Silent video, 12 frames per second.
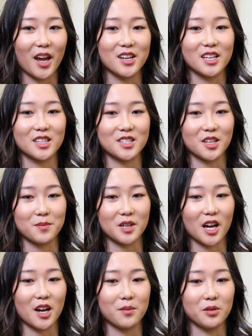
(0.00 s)
And at the same
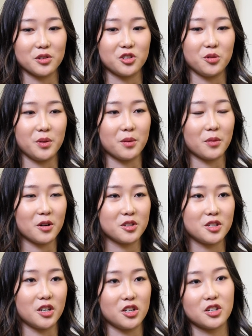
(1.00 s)
time, you'll still be
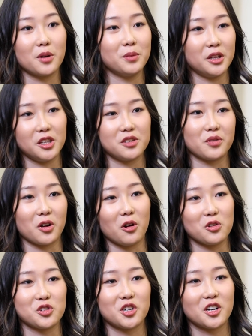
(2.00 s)
immersed in a completely different
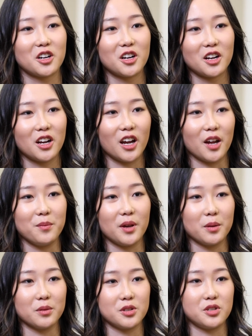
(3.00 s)
culture and
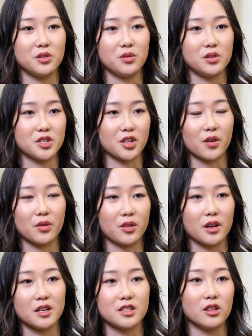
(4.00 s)
be able to discover
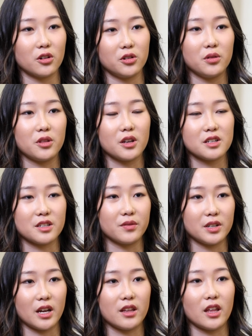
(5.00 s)
things and learn new things
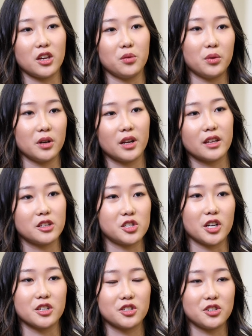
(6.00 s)
every day that you wouldn't get the
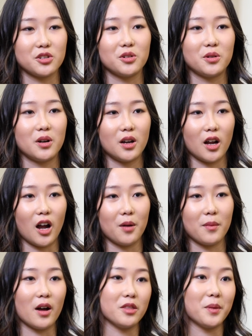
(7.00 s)
chance to
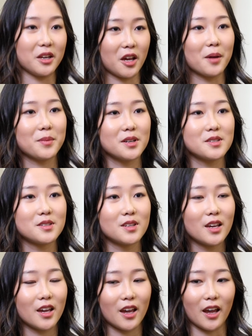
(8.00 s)
on the main campus.
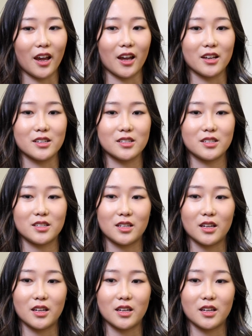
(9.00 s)
And